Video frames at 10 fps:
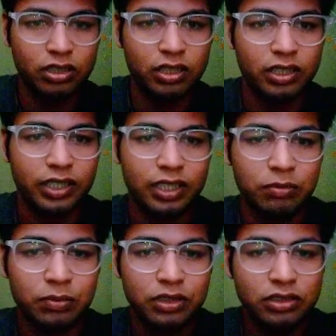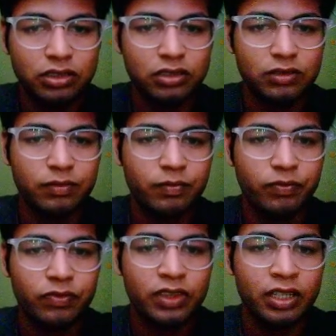cut and paste.
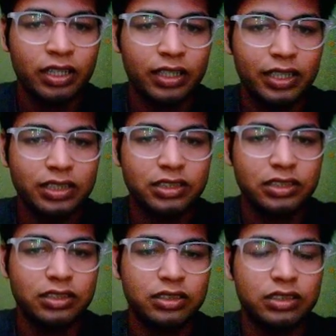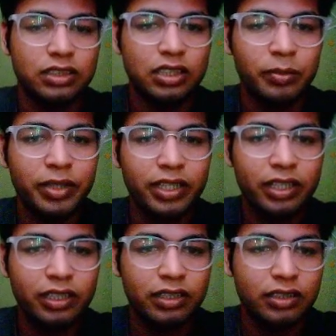Let's just uncomment
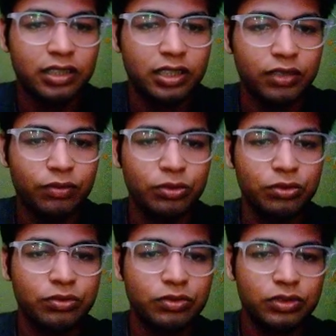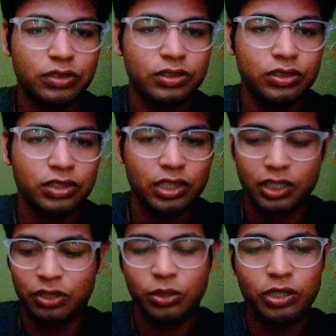it. If you
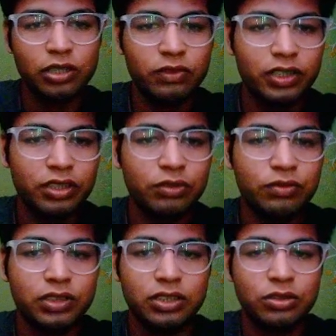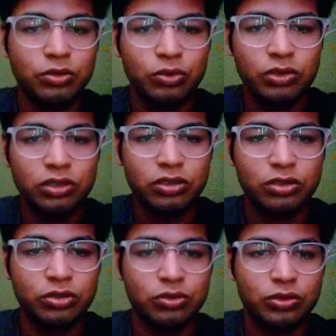are not aware of this code,
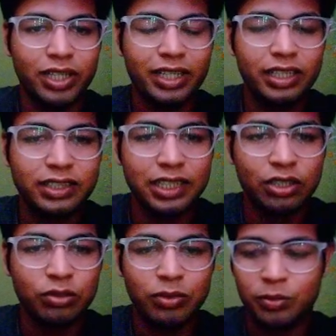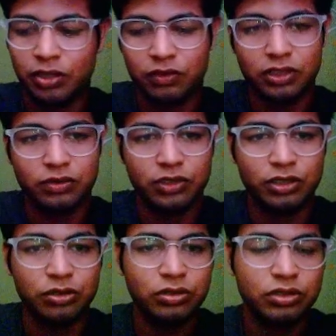so kindly check out my previous
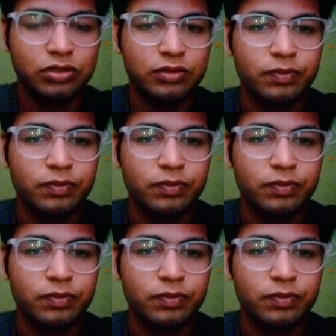videos.